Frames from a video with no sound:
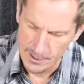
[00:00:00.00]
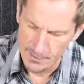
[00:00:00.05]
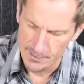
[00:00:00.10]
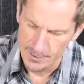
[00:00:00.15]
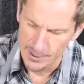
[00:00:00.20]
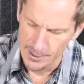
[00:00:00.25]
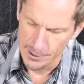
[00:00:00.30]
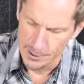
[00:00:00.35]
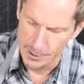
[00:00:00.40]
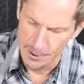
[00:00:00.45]
we
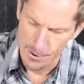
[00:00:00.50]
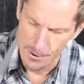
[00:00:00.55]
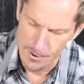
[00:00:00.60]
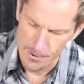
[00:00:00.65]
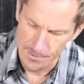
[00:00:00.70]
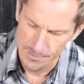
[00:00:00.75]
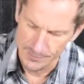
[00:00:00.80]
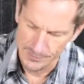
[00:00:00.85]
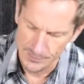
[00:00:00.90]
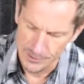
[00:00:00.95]
go.
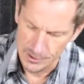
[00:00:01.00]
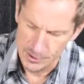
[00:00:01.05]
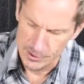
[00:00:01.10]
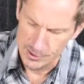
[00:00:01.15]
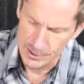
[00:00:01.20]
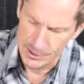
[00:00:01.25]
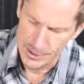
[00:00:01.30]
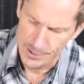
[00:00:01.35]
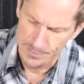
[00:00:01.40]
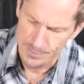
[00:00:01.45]
Good
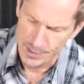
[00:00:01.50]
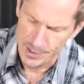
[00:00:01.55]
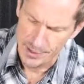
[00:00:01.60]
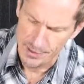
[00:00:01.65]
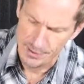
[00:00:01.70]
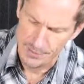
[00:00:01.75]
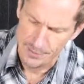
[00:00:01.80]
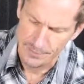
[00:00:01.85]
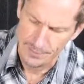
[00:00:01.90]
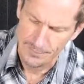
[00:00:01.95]
job
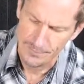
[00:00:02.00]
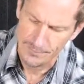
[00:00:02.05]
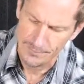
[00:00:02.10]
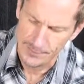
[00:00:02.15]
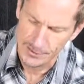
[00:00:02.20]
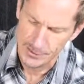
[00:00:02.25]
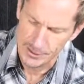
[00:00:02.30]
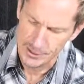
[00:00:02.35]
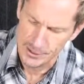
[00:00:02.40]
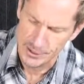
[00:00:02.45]
there.
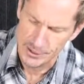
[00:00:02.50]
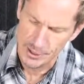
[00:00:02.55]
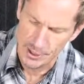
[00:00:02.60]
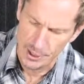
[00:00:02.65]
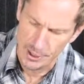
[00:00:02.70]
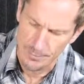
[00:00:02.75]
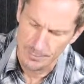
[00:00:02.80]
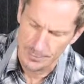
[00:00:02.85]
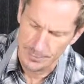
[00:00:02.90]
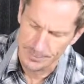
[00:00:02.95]
Good
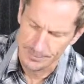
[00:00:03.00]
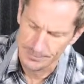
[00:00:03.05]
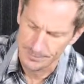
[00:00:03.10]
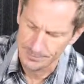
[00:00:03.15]
job.